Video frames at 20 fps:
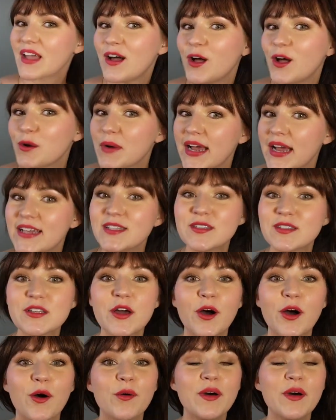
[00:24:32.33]
All right,
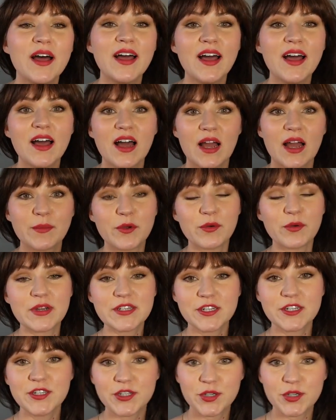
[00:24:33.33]
so I'm
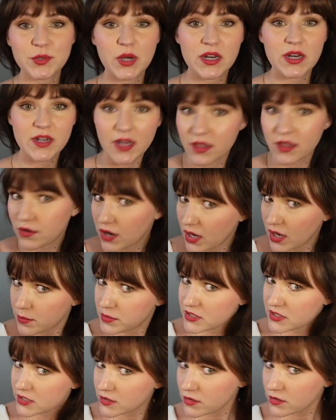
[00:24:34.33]
going to do another
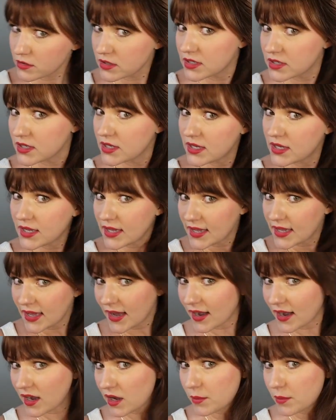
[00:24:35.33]
updo.
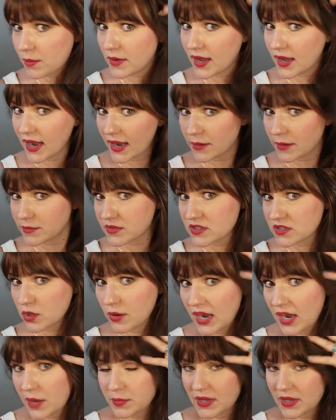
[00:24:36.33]
I'm
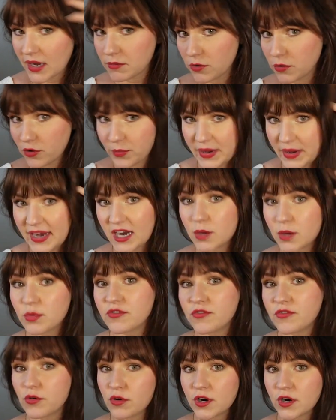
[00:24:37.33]
so happy I rolled my hair
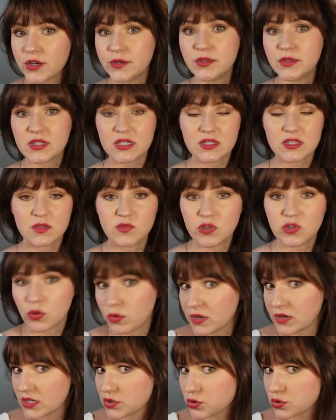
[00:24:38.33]
before using some
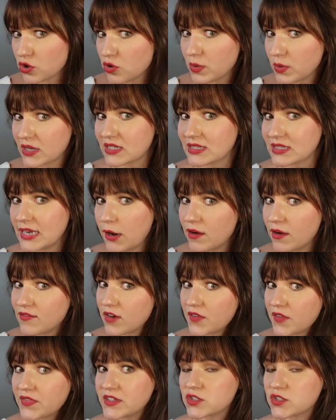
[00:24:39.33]
Total Control, because now I've
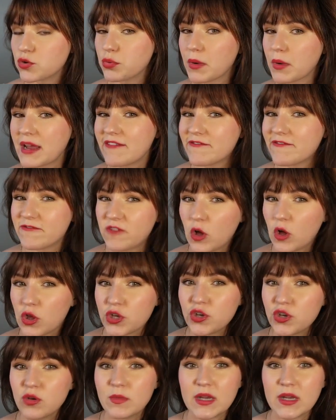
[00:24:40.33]
got this great
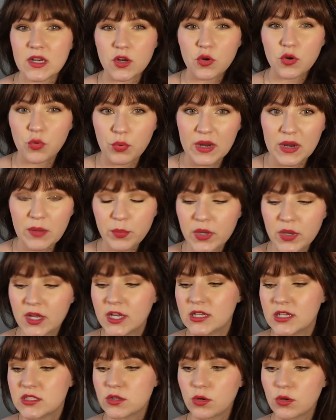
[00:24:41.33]
volume and grip.
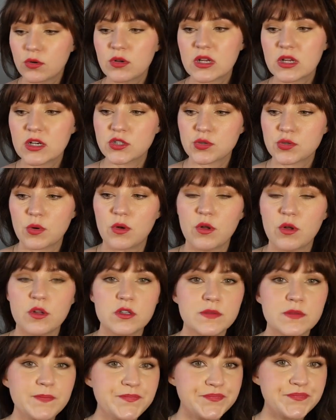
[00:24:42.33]
Total
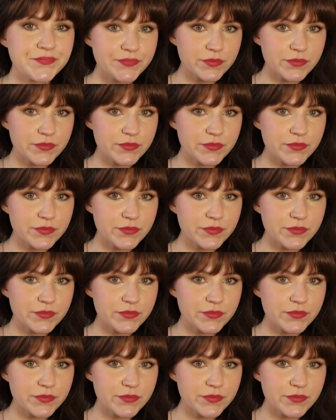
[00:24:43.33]
Control